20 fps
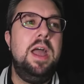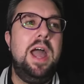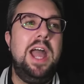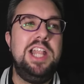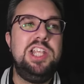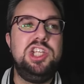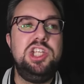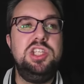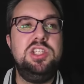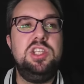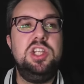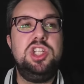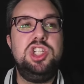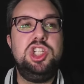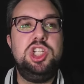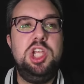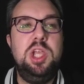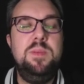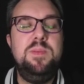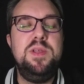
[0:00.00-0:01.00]
And she's the
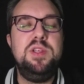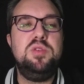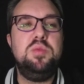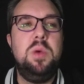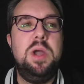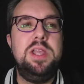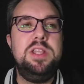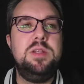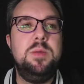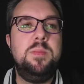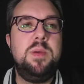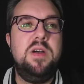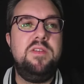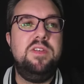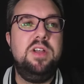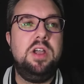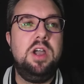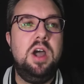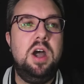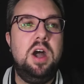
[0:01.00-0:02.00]
cheapest way to buff
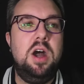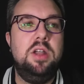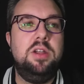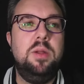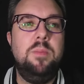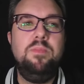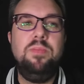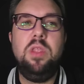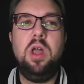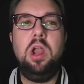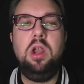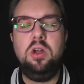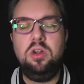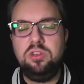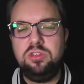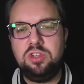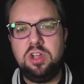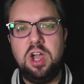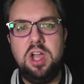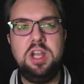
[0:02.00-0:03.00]
a card,
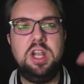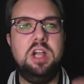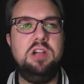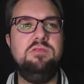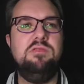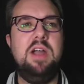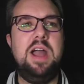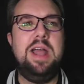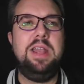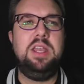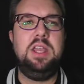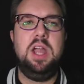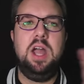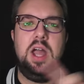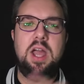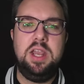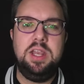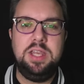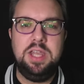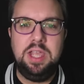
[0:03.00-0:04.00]
alongside
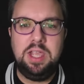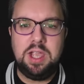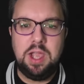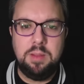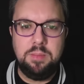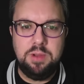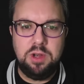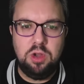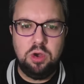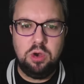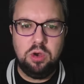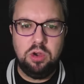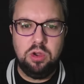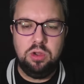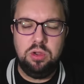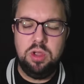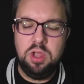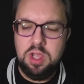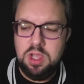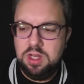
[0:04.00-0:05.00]
Aranya and Nico
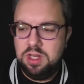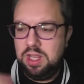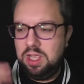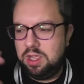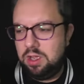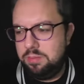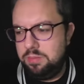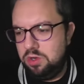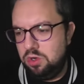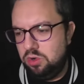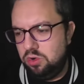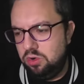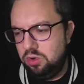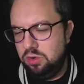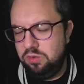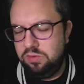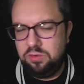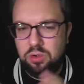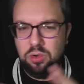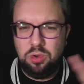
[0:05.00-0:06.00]
Minoru. Nico
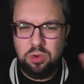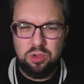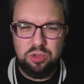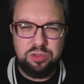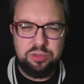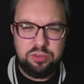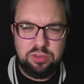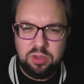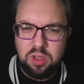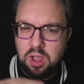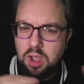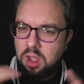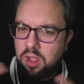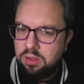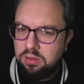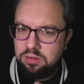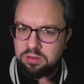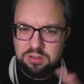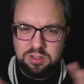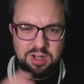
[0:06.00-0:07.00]
Minoru, of course,
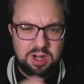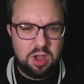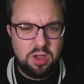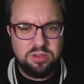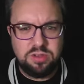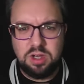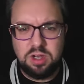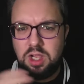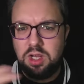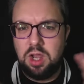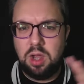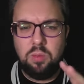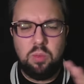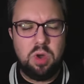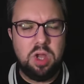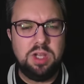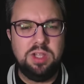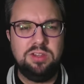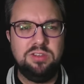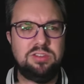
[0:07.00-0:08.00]
it's only like
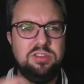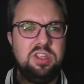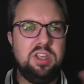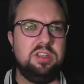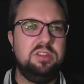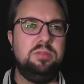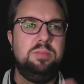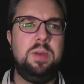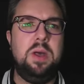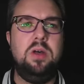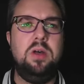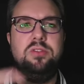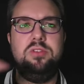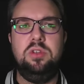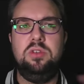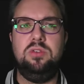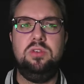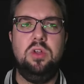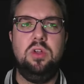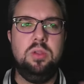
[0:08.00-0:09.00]
1 in 6 spells,
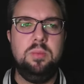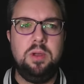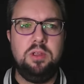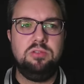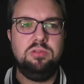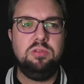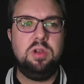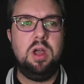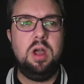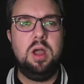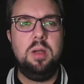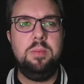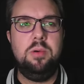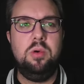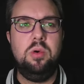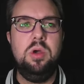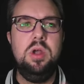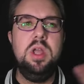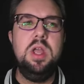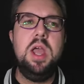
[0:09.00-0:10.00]
so it's not the most
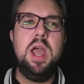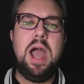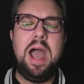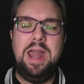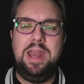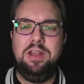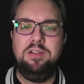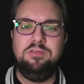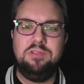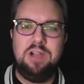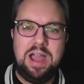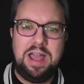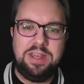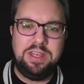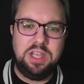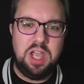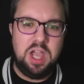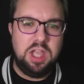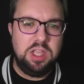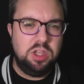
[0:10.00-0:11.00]
reliable. And
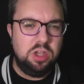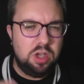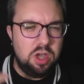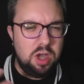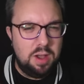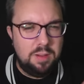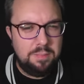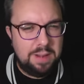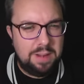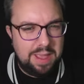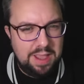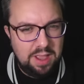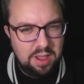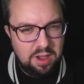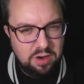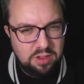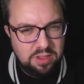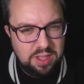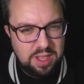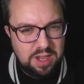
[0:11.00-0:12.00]
Aranya, you can't play
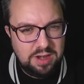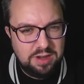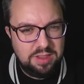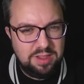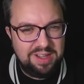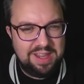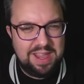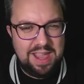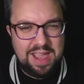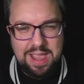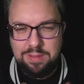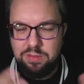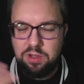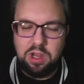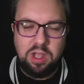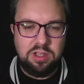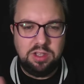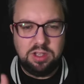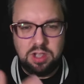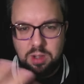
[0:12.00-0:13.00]
her at the end of the game,
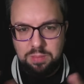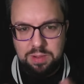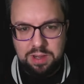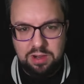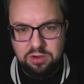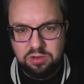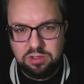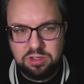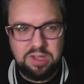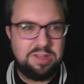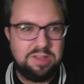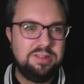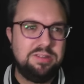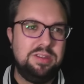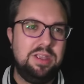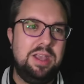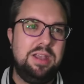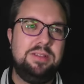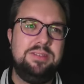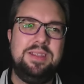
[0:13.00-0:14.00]
like you can't play her on turn
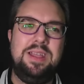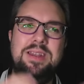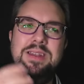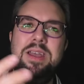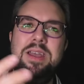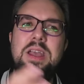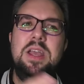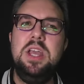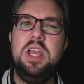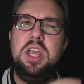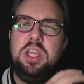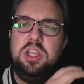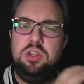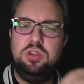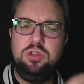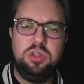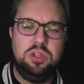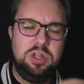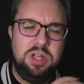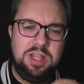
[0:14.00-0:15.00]
6, and
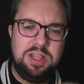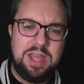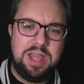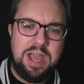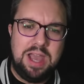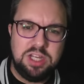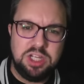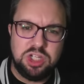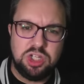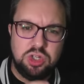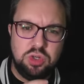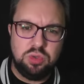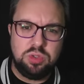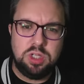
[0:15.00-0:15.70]
you do need that additional